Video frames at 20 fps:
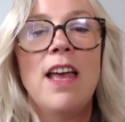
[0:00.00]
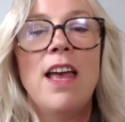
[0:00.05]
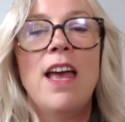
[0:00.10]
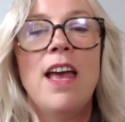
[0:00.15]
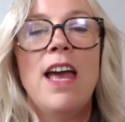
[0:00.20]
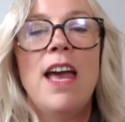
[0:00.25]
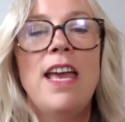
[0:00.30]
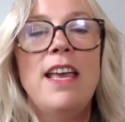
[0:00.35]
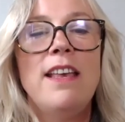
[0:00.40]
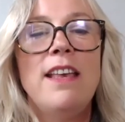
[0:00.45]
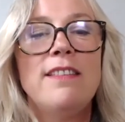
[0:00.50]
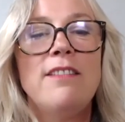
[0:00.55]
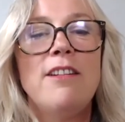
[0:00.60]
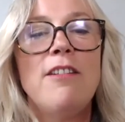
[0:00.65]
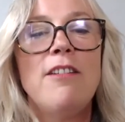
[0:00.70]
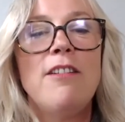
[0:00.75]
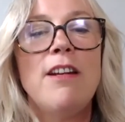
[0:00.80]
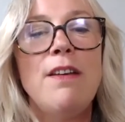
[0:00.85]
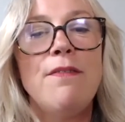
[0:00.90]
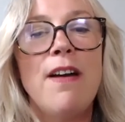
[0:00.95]
Is there
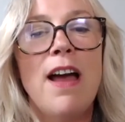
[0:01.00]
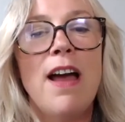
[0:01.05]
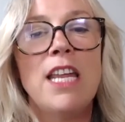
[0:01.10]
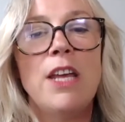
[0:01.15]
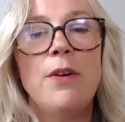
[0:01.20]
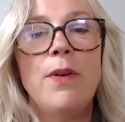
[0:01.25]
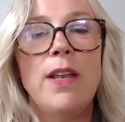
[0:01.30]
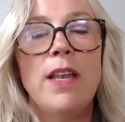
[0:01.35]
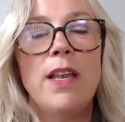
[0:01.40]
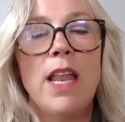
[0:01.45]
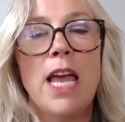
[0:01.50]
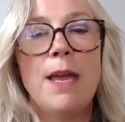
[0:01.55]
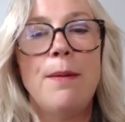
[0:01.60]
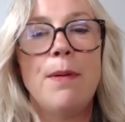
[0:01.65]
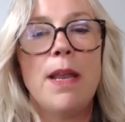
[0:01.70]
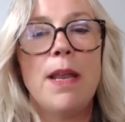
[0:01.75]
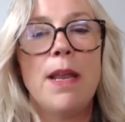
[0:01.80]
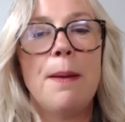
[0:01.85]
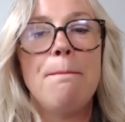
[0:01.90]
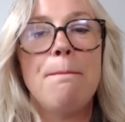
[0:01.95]
any value in
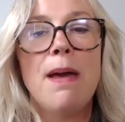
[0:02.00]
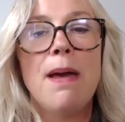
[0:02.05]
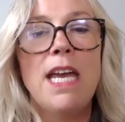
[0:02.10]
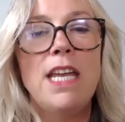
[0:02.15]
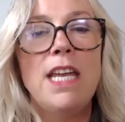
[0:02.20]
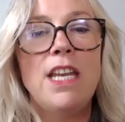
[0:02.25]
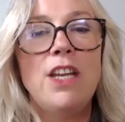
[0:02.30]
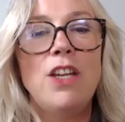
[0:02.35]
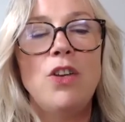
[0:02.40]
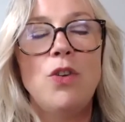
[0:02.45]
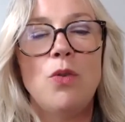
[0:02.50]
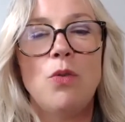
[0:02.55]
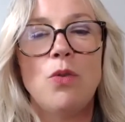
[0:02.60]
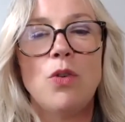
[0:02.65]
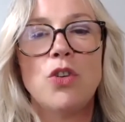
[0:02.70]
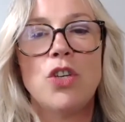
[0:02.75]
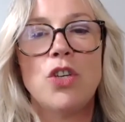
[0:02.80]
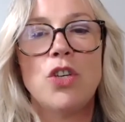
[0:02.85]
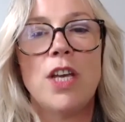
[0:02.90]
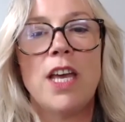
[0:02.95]
labelling made in
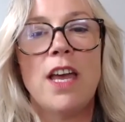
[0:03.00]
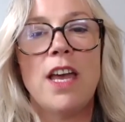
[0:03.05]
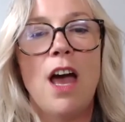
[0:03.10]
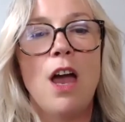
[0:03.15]
Yorkshire